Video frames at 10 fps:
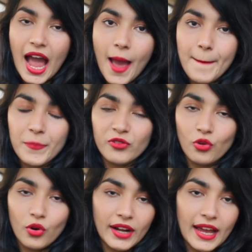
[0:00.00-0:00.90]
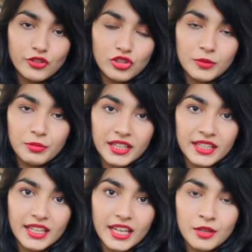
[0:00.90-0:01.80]
app for actually
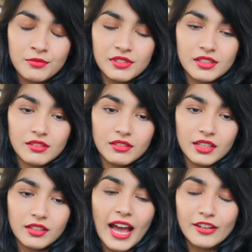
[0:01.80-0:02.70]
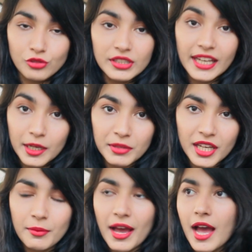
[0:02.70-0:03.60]
playing games, like actual game
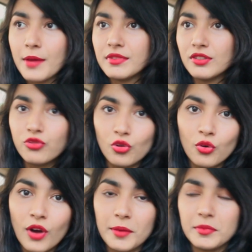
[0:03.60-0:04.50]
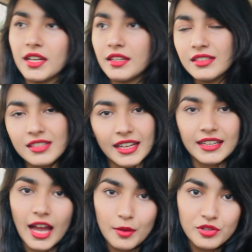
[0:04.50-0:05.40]
game app, is Flow. I mean, it's like
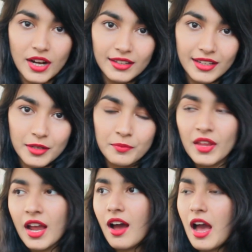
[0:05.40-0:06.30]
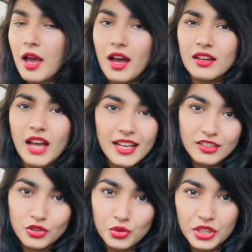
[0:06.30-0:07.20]
an abstract game. I, I, I
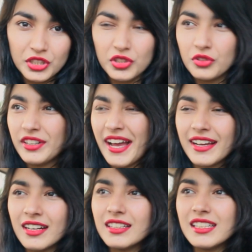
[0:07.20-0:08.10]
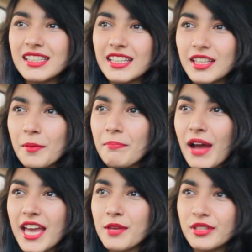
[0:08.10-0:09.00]
just show it to you. I can't, it's like the
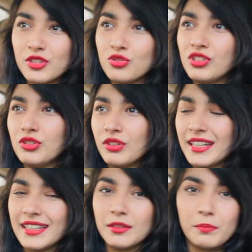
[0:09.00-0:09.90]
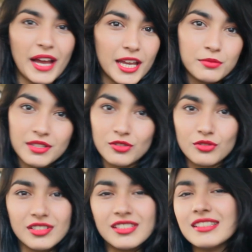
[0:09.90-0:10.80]
pipes and you need to connect the pipes and, you
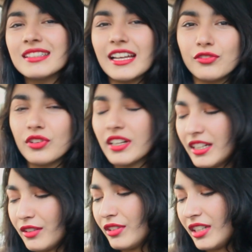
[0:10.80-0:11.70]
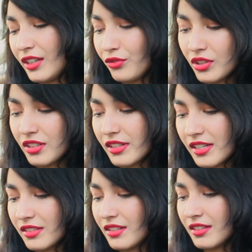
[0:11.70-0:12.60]
know, it's just nice for creativity if you're
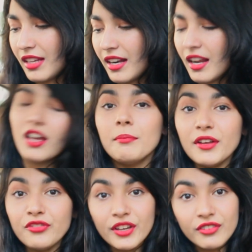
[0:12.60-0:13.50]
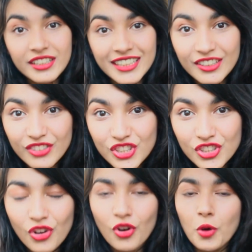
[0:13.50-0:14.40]
interested in that. My favorite T V
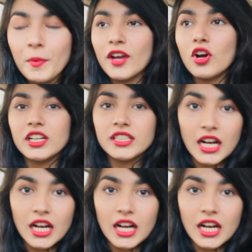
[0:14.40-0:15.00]
show, oh my god,